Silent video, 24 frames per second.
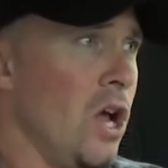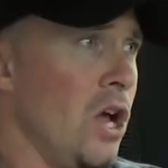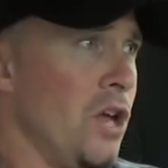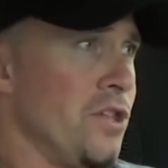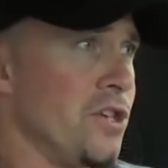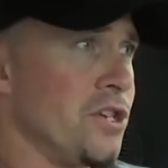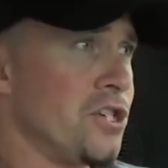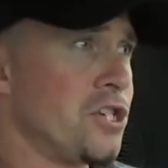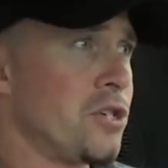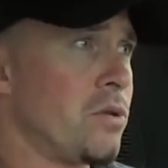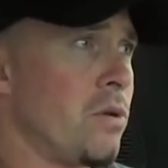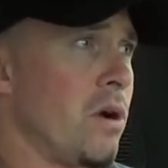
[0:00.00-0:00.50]

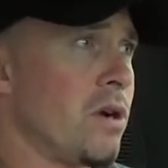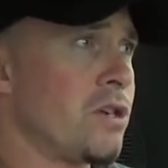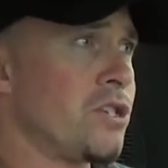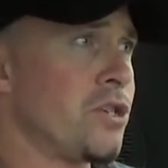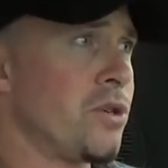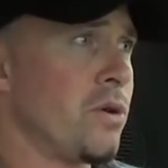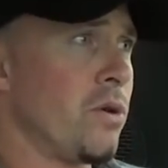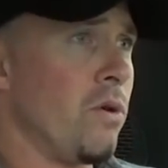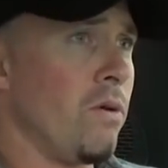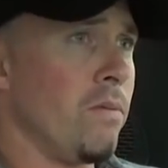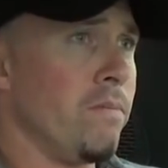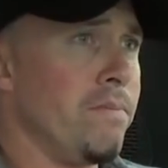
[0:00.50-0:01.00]
The
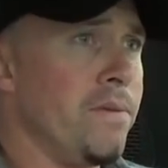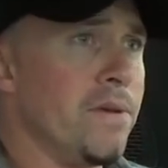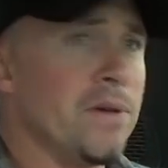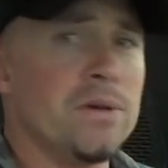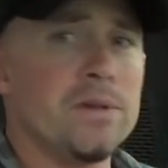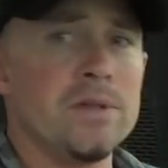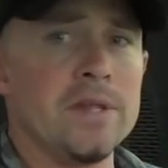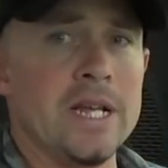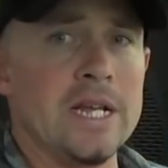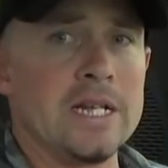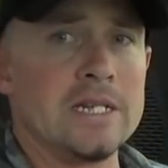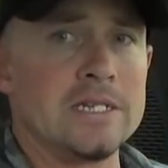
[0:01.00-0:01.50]
structural
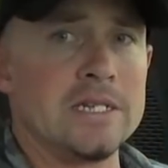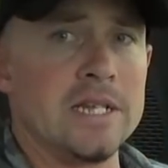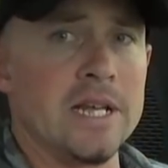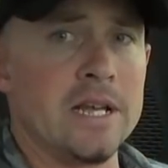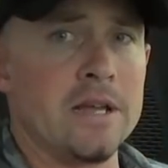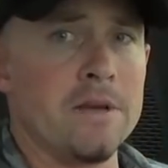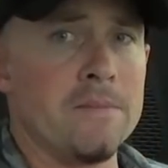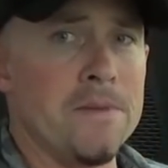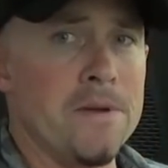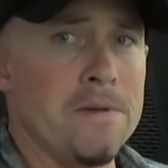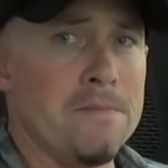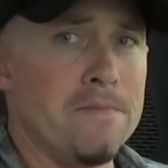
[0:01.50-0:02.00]
buildings that
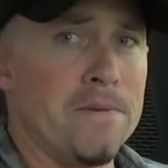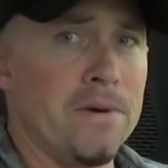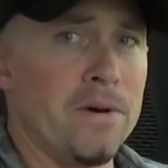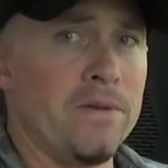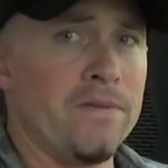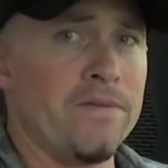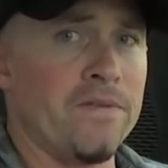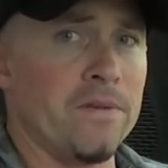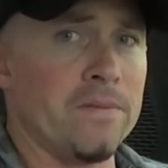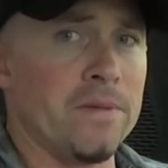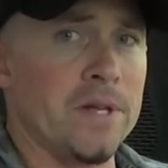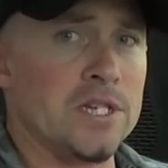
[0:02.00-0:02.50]
can be built
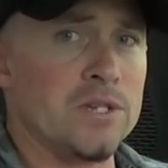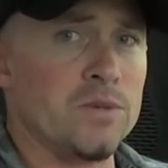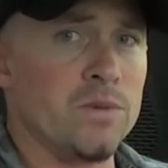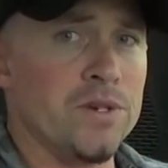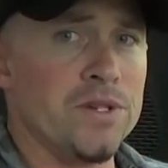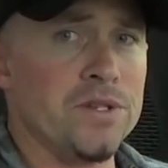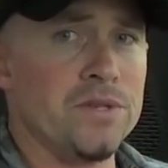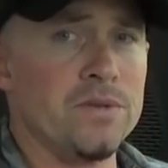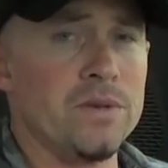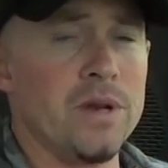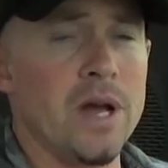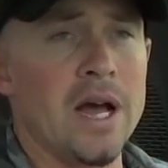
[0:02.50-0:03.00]
from this, we
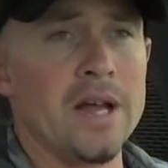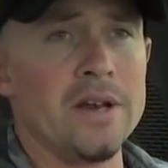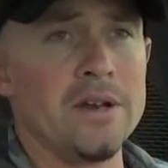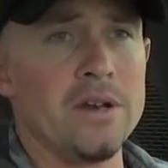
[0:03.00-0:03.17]
do not